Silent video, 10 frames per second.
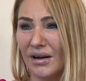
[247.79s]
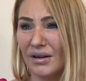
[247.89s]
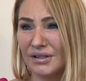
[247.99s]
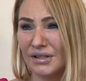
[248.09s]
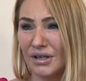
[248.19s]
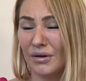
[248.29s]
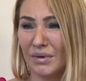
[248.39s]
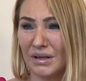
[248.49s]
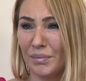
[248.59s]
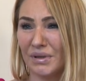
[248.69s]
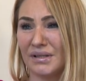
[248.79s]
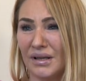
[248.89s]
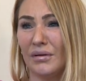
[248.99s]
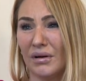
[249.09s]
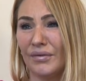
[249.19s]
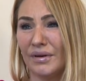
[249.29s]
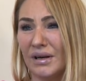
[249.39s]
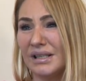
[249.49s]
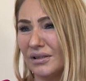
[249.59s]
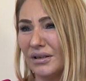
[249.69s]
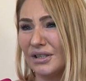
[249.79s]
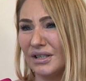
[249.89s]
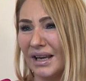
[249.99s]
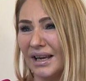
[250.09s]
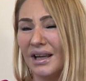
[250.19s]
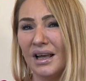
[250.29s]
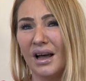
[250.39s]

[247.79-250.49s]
are to do with the pursuit of an ideology,